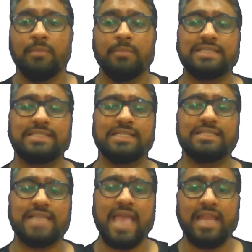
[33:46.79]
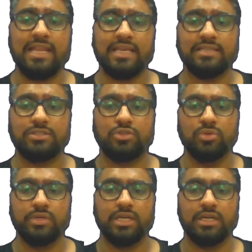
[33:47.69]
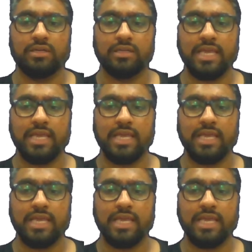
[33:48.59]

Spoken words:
But since n is 2 here,